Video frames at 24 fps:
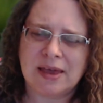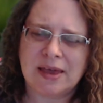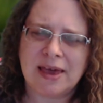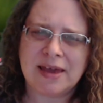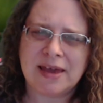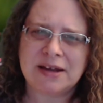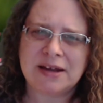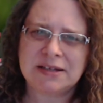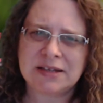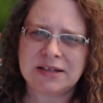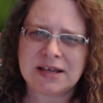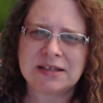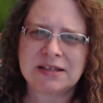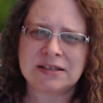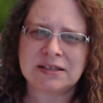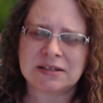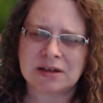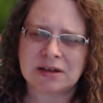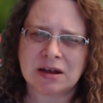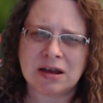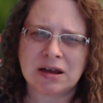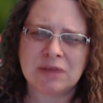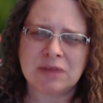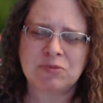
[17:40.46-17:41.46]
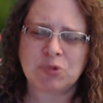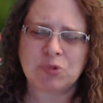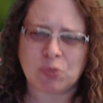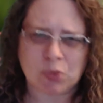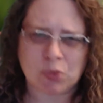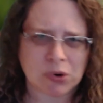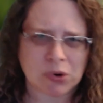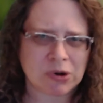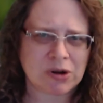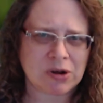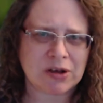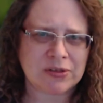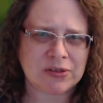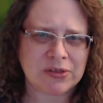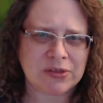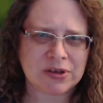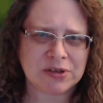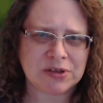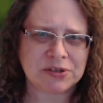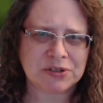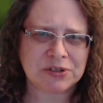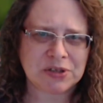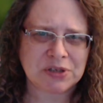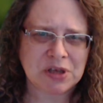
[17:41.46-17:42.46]
And it takes time to work on
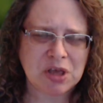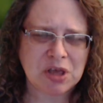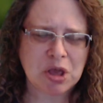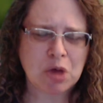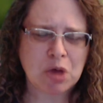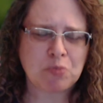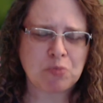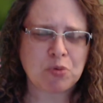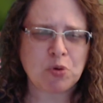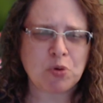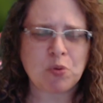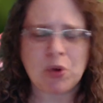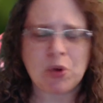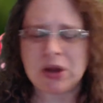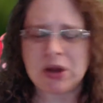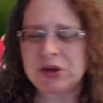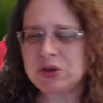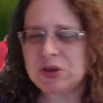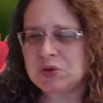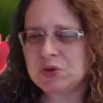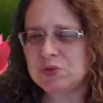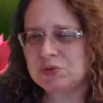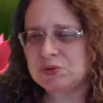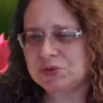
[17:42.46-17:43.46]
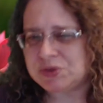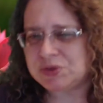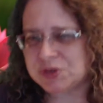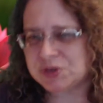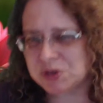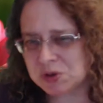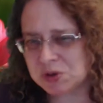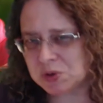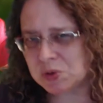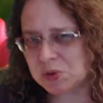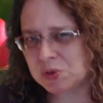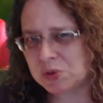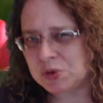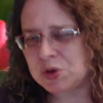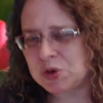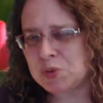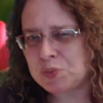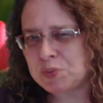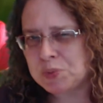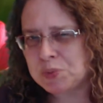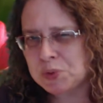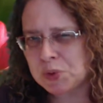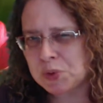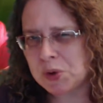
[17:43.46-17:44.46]
this, but when you do, you
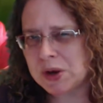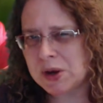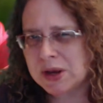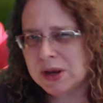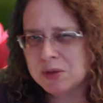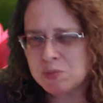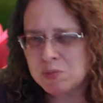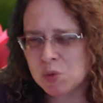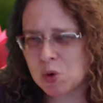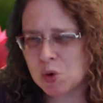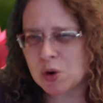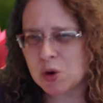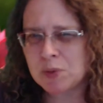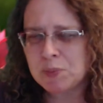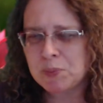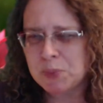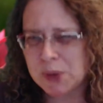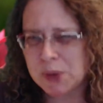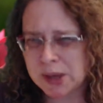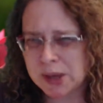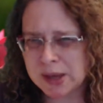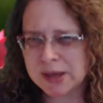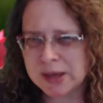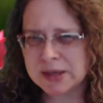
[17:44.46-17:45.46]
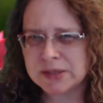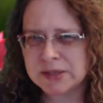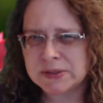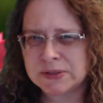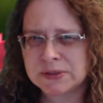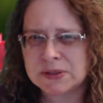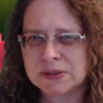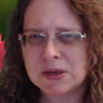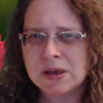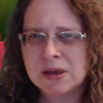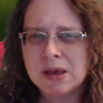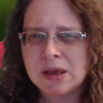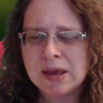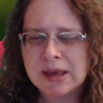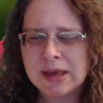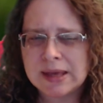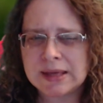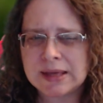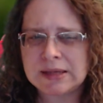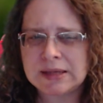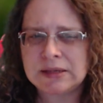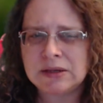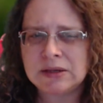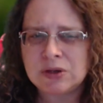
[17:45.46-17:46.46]
bring more peace
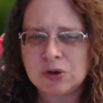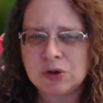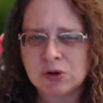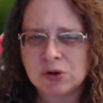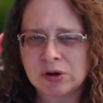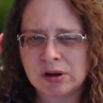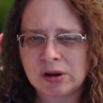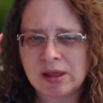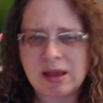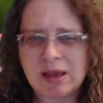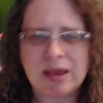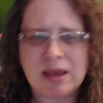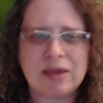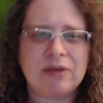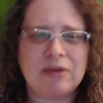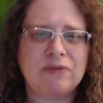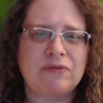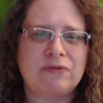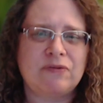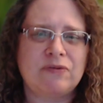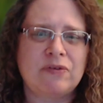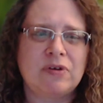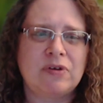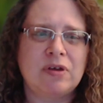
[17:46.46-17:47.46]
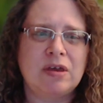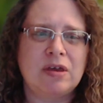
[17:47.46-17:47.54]
into your life.